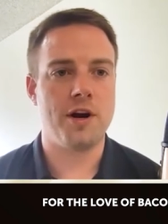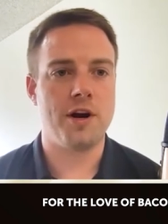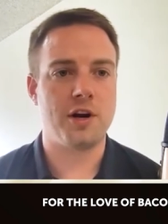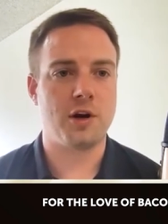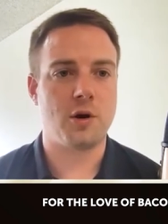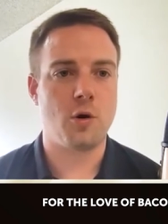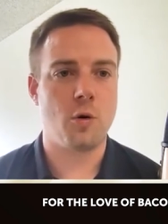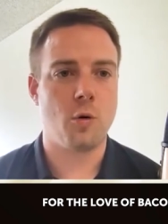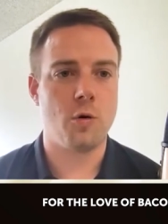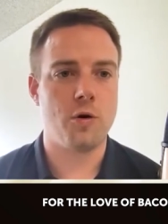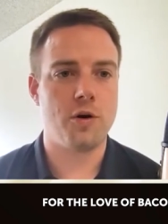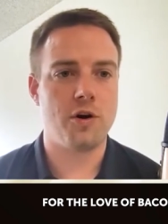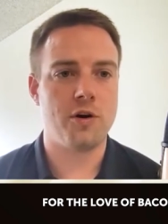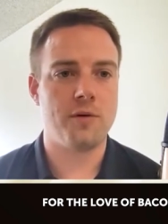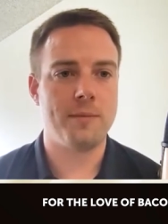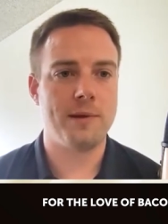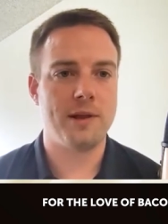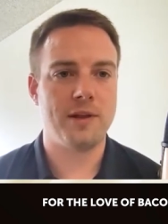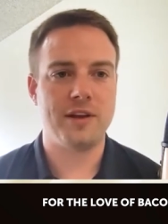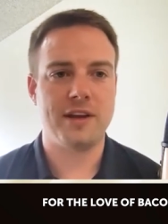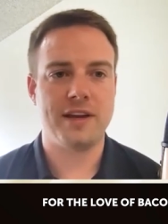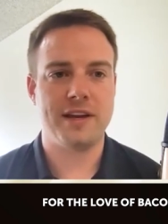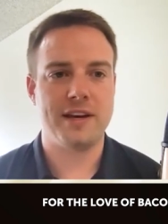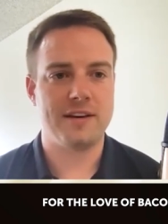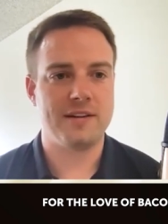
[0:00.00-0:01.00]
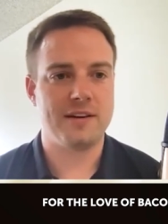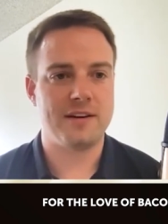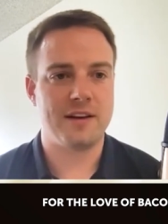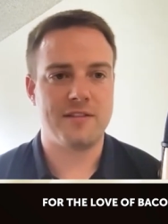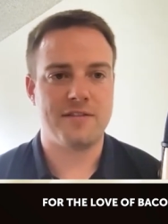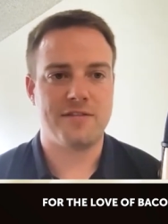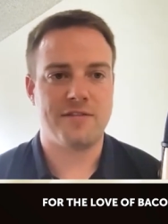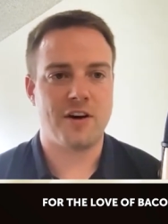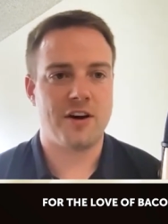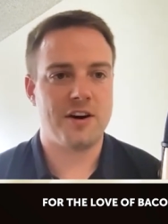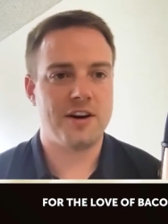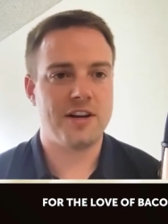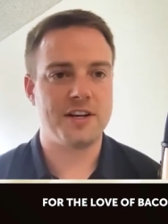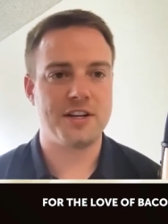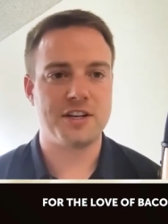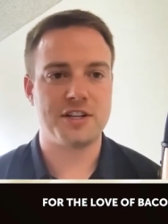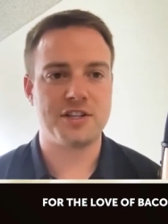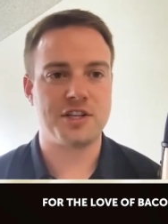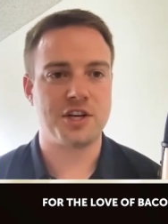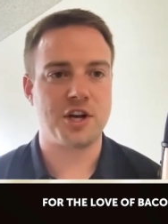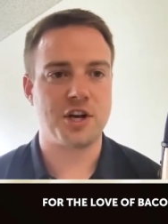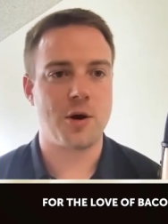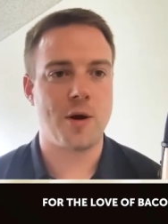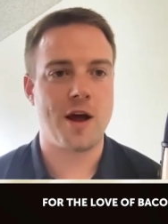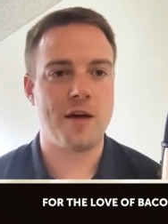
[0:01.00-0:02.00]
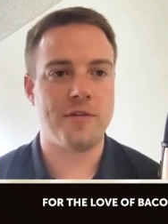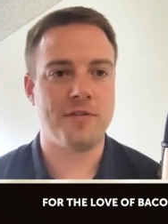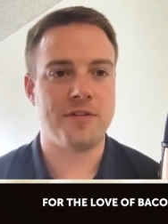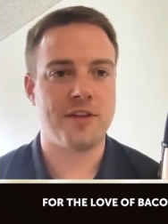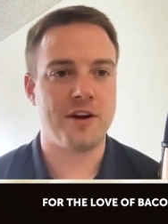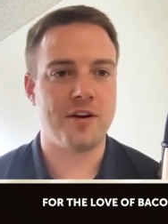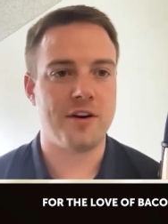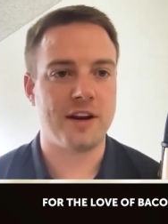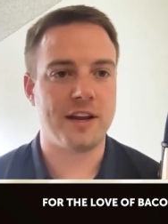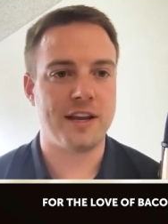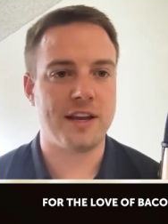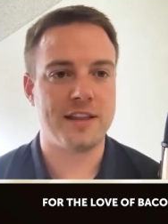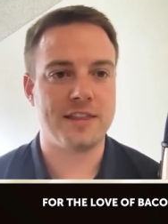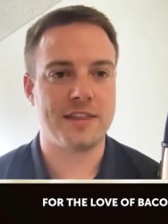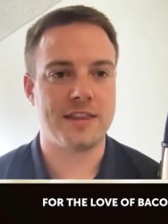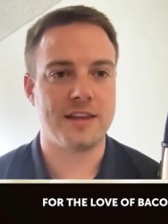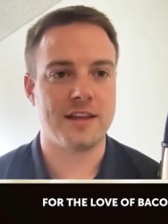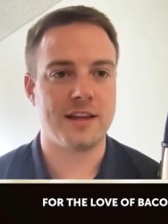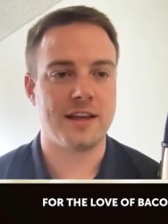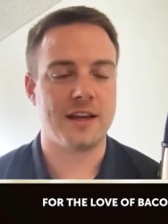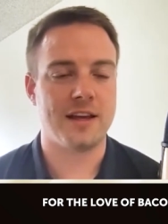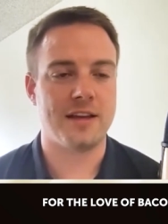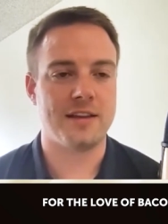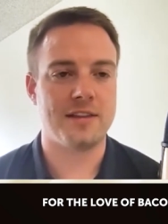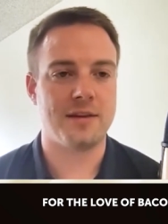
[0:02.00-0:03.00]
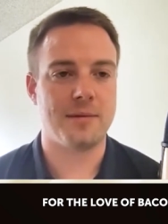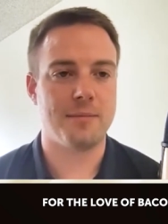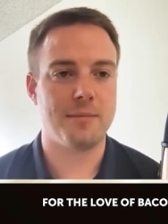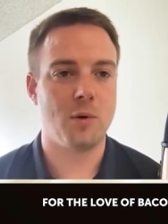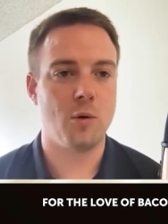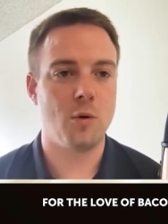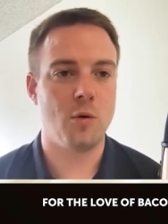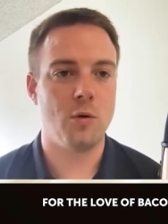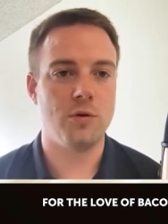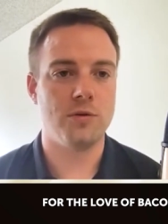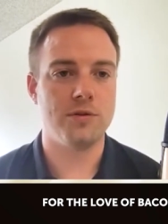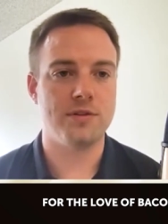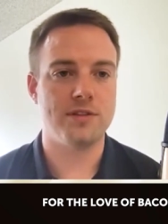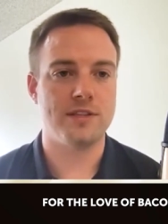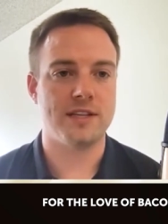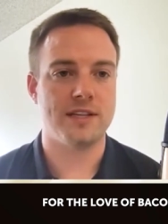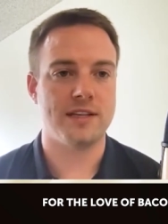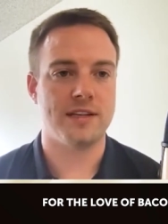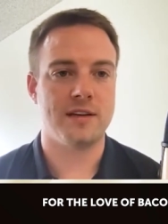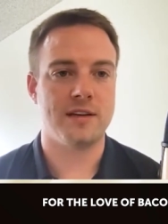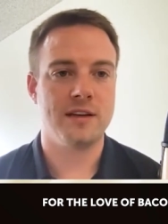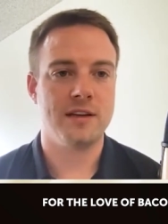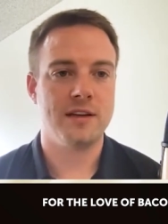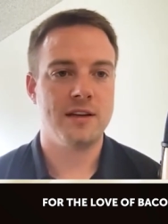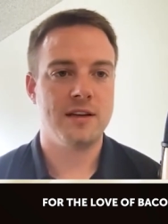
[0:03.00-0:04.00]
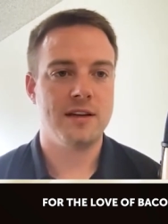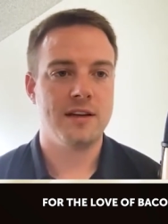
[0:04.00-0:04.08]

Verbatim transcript: and a quarter million in, in, funding just to go out there and get the the molds and,